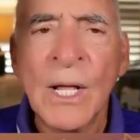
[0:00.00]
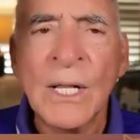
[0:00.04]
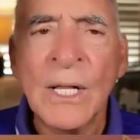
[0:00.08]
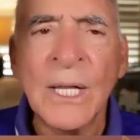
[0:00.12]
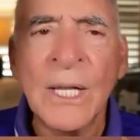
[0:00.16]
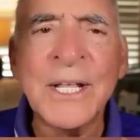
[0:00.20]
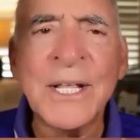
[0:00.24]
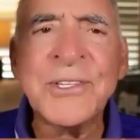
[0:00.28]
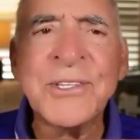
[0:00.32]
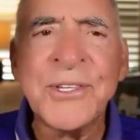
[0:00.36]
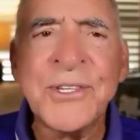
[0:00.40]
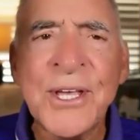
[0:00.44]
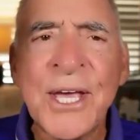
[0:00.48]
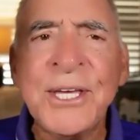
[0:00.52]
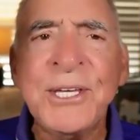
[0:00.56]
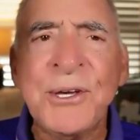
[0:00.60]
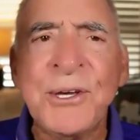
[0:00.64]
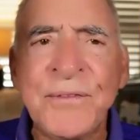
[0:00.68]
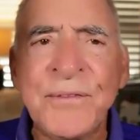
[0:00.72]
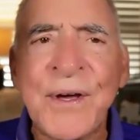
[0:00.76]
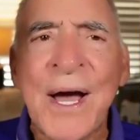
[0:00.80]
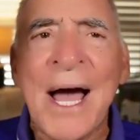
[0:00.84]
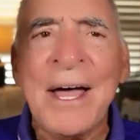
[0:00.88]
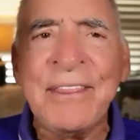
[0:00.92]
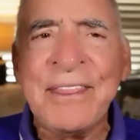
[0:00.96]
Let's say
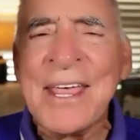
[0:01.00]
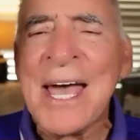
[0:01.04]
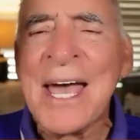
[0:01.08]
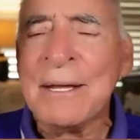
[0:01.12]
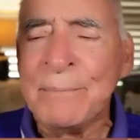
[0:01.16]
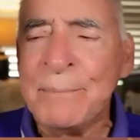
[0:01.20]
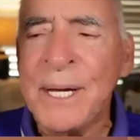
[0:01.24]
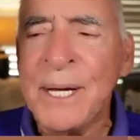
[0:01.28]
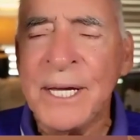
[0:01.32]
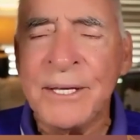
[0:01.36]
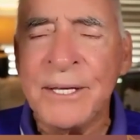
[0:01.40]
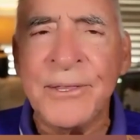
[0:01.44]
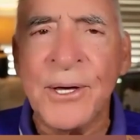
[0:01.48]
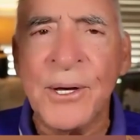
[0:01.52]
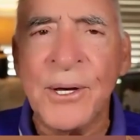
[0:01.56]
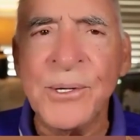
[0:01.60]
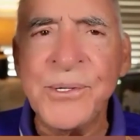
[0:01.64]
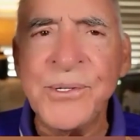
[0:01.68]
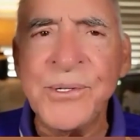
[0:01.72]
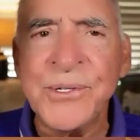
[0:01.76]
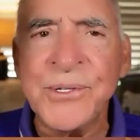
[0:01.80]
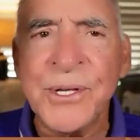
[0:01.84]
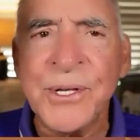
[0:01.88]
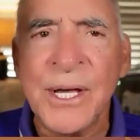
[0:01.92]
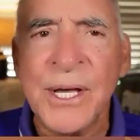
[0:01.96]
you've got that
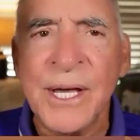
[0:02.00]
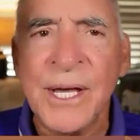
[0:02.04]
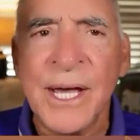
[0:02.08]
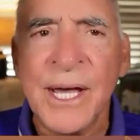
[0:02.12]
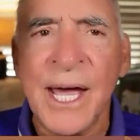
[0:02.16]
pathos.